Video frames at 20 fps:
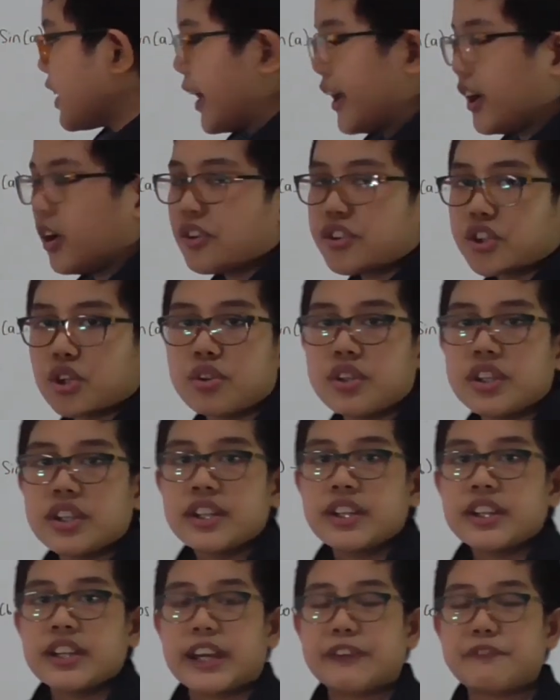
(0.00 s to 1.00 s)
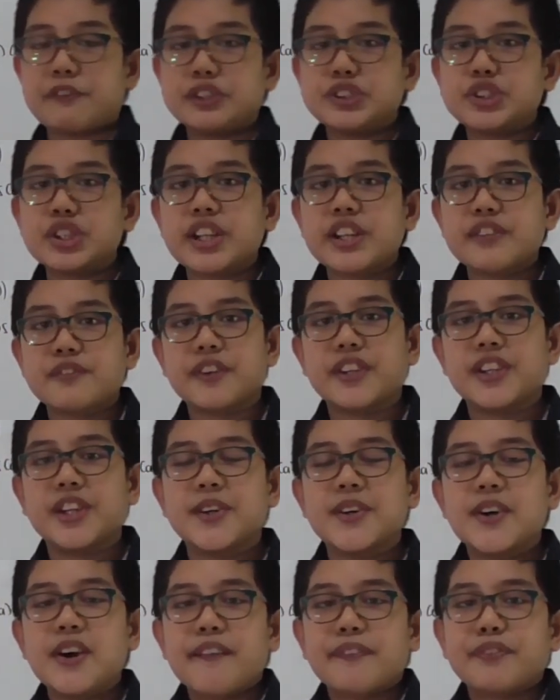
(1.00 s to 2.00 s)
And also, if you enjoyed this
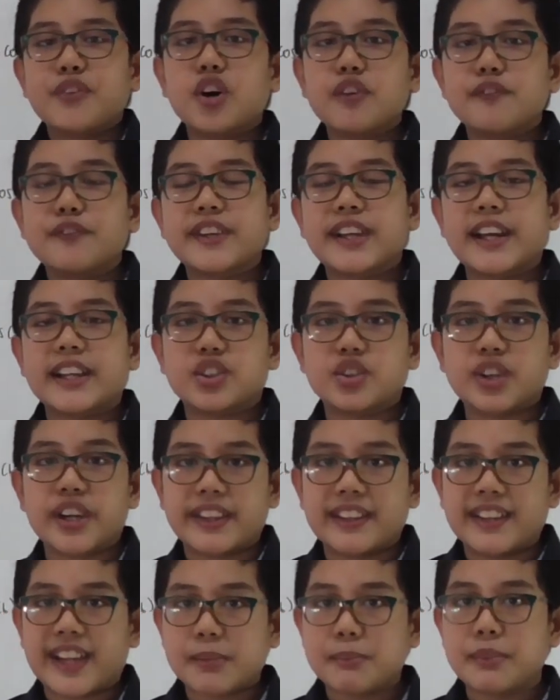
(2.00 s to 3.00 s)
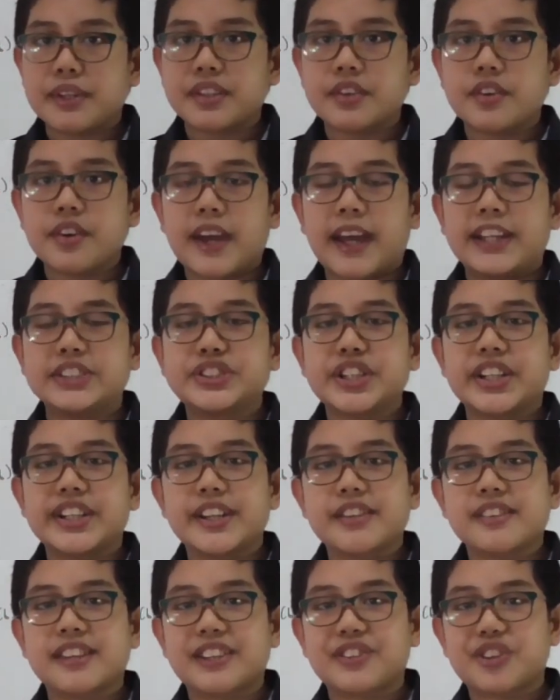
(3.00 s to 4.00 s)
video, don't forget to hit the like button and share
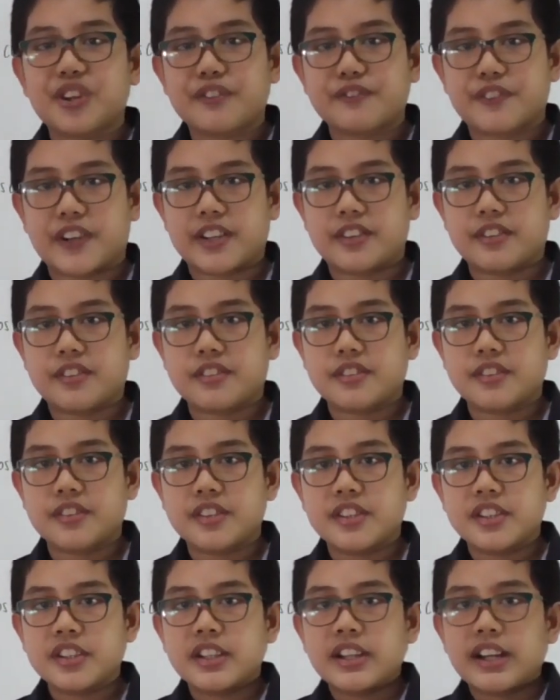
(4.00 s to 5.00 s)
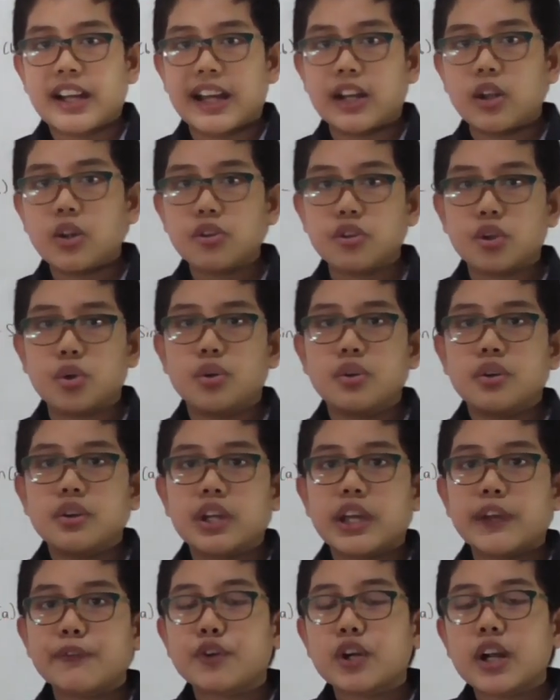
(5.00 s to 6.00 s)
this link to your friends. And also,
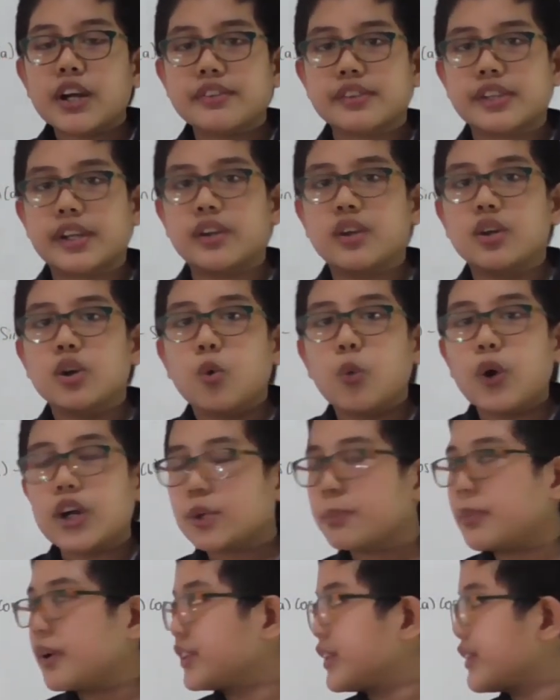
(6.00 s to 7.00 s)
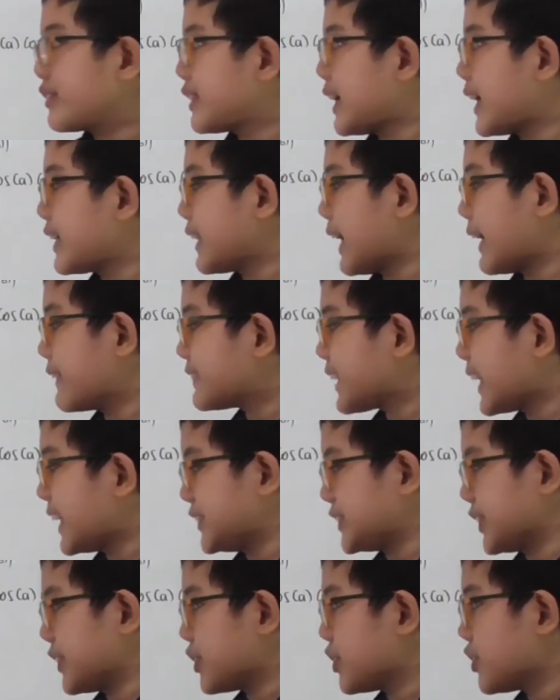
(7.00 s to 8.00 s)
if you're asking, what about the sine and
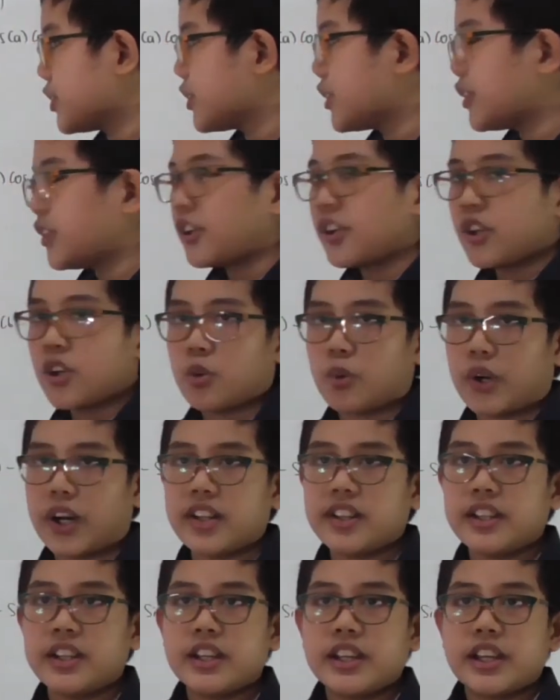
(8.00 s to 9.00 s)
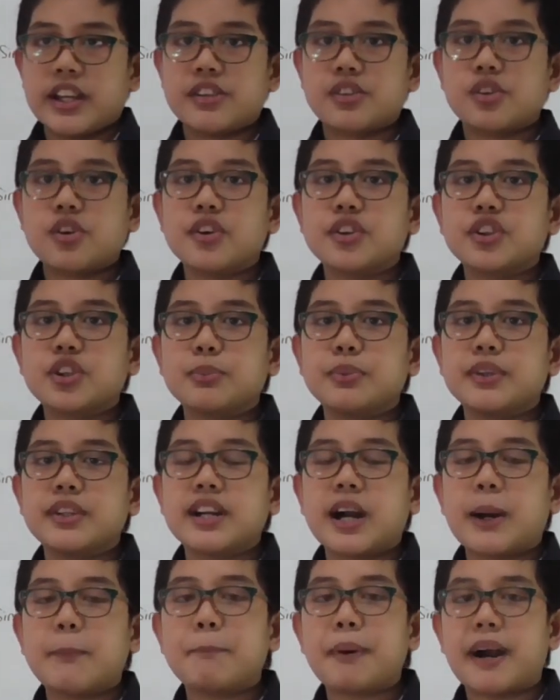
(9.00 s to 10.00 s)
tangent? Well, it's going to
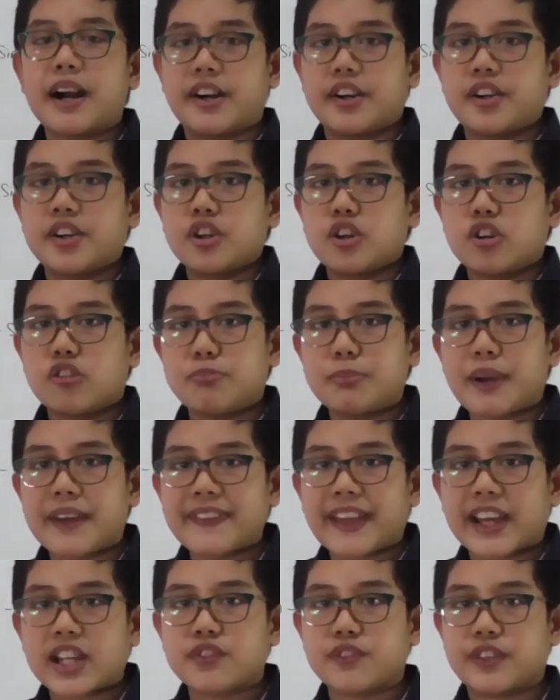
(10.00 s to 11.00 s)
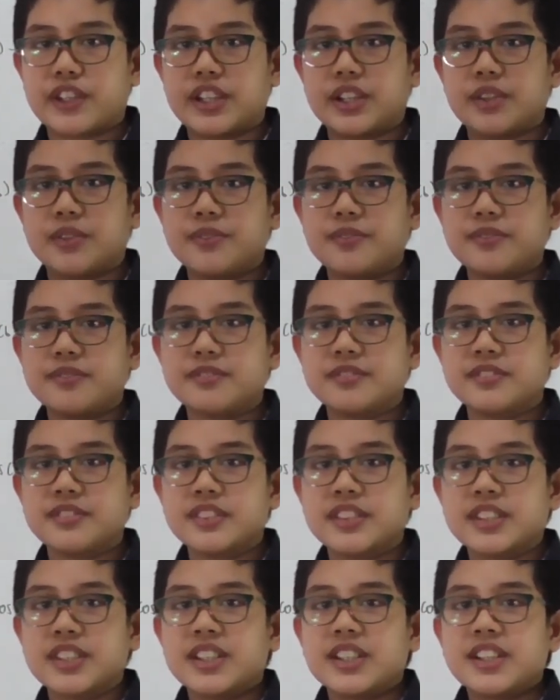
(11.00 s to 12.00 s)
be a part of my next video.
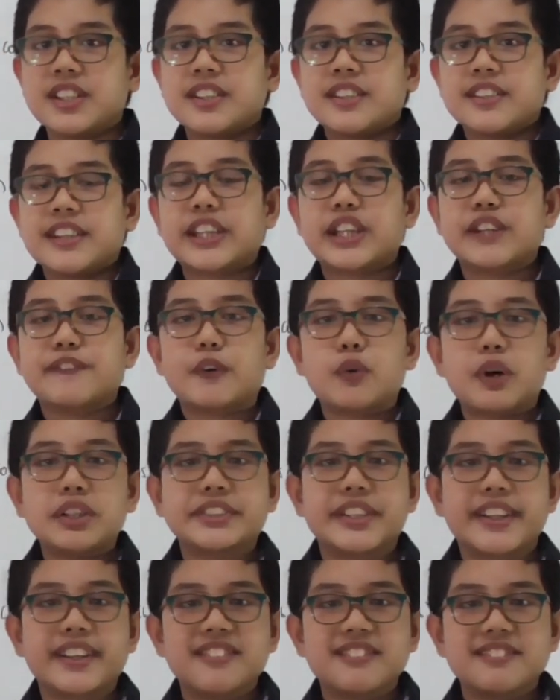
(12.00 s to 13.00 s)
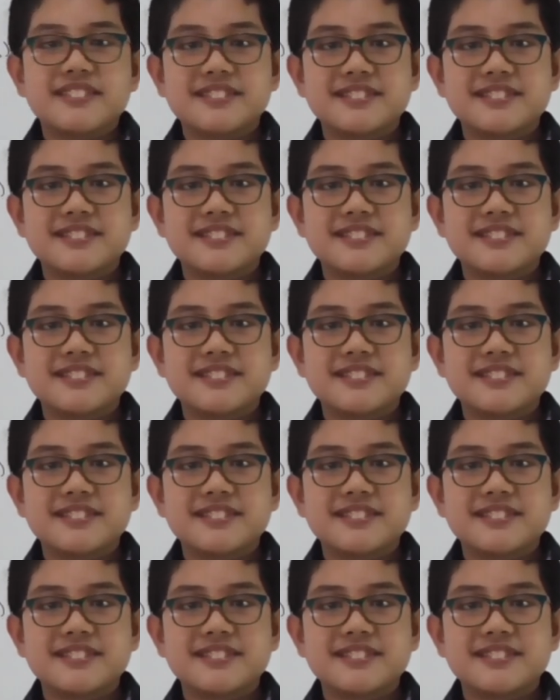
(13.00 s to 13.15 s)
Thank you for watching.